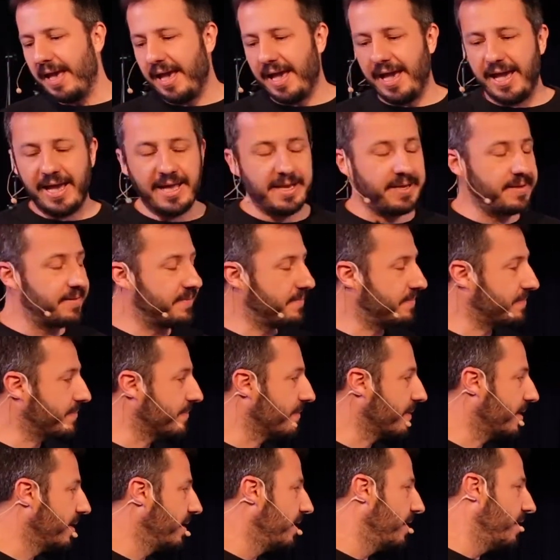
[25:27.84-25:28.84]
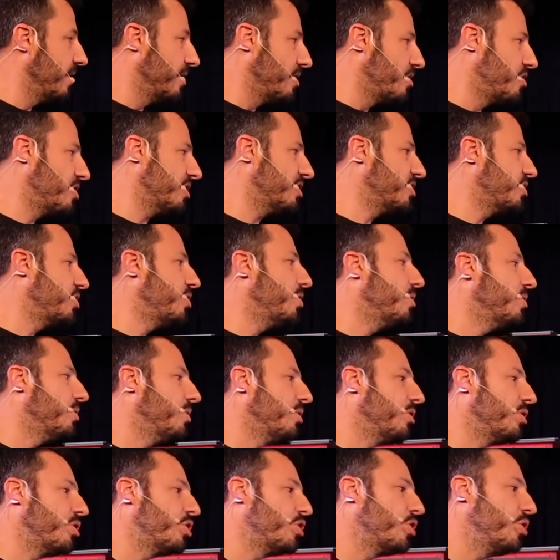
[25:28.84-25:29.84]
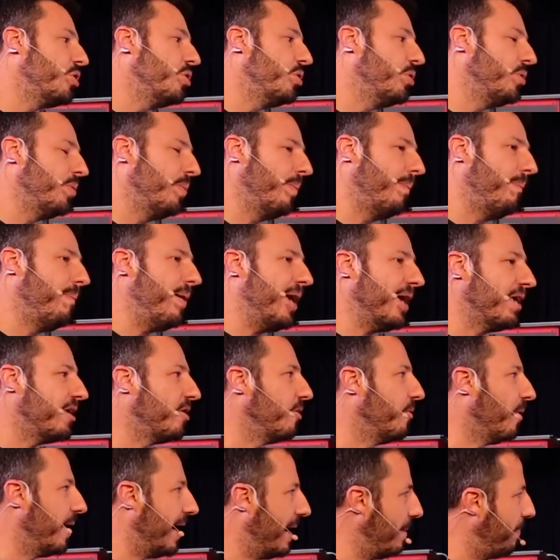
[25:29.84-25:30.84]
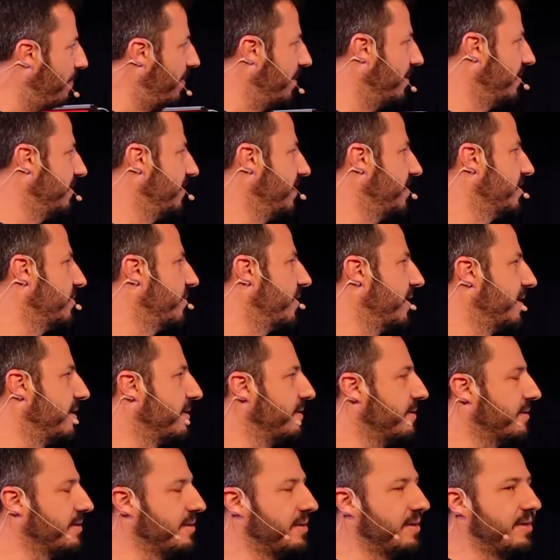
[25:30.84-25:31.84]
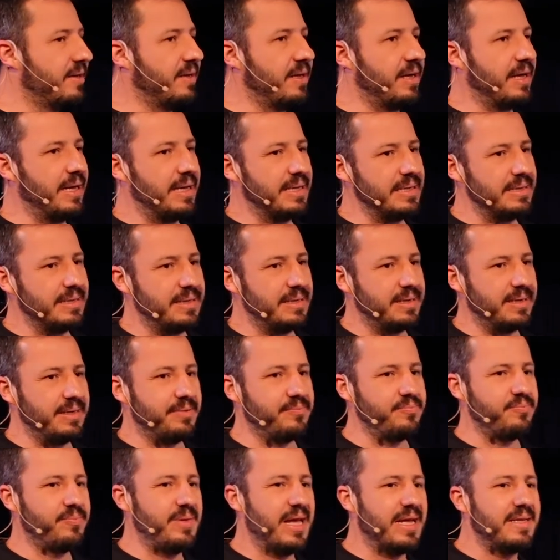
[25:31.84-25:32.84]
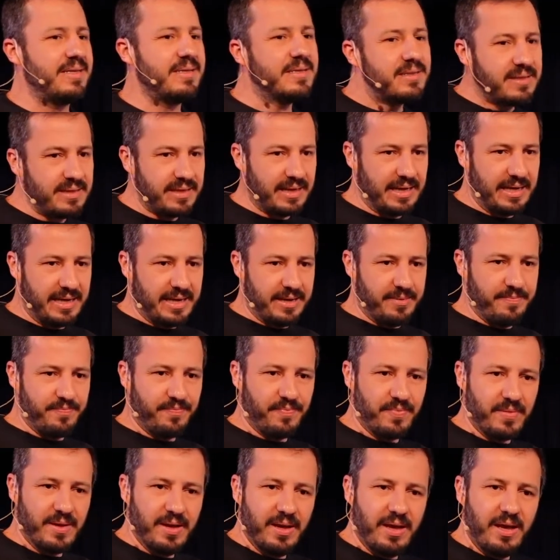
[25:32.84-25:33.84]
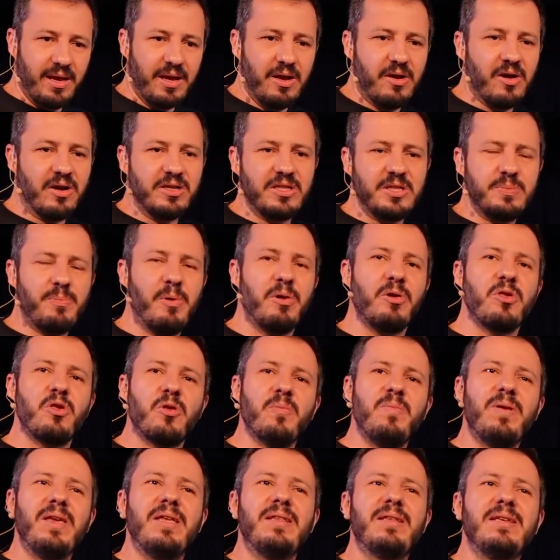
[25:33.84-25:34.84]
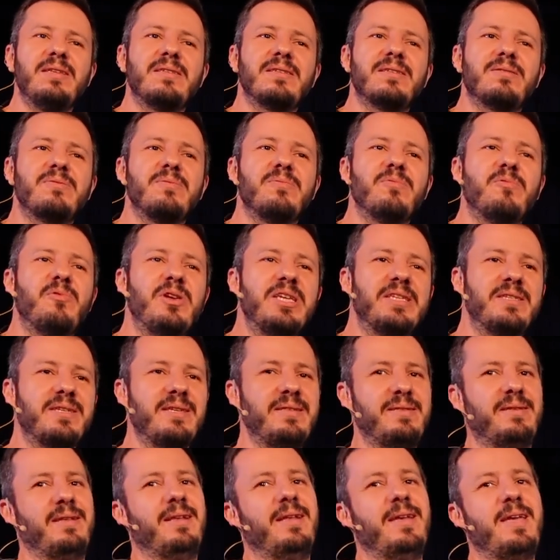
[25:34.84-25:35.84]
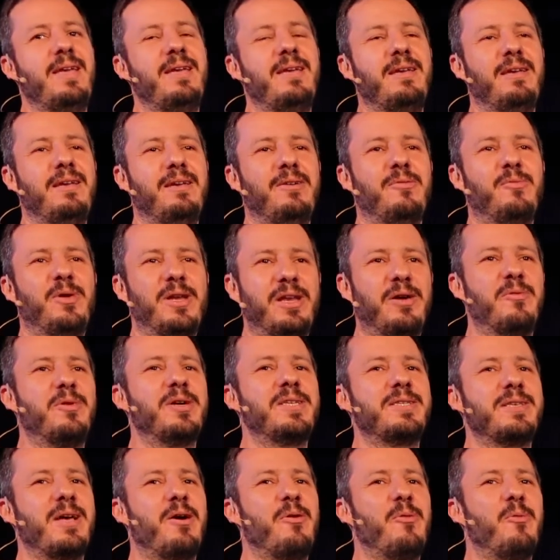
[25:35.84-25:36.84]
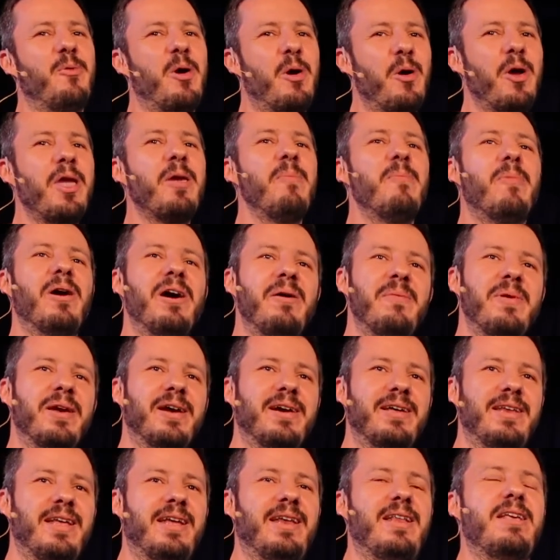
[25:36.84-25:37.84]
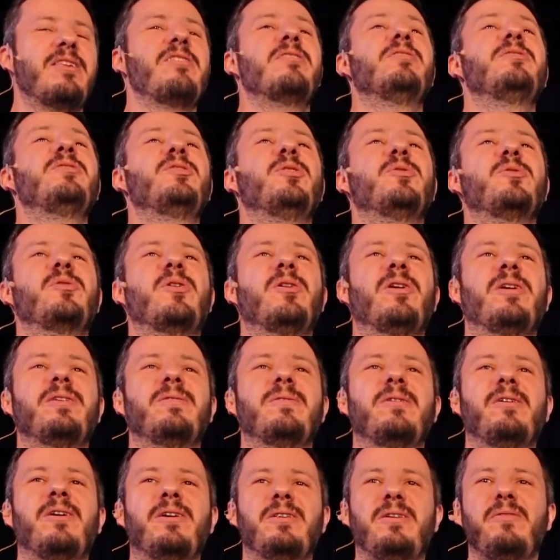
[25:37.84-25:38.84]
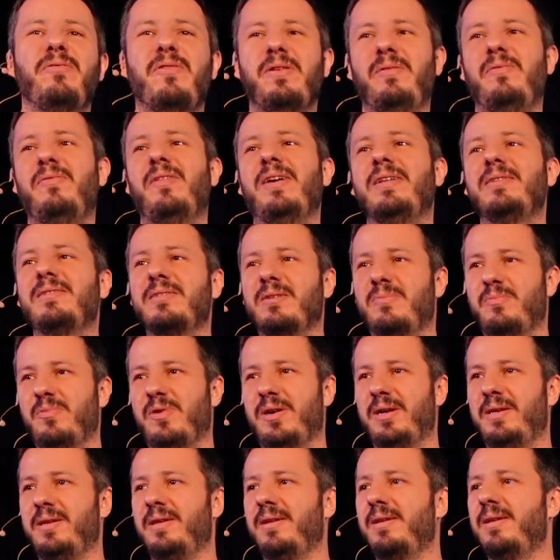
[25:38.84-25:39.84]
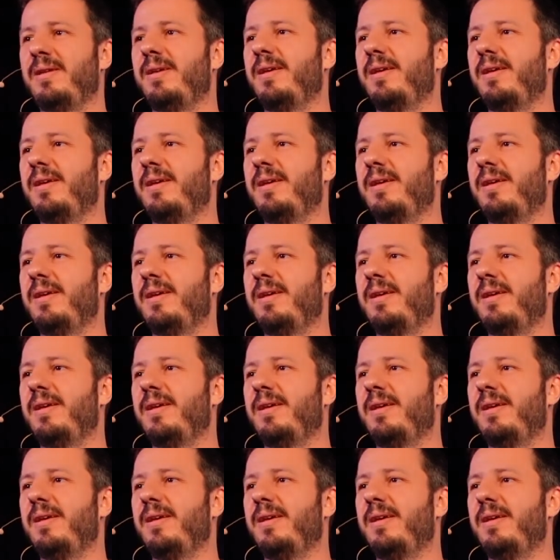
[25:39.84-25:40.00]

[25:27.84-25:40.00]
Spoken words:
And just to back you up on this one, that's God spoke to me this recently when I was out walking Birmingham, and I just told God, if I find someone,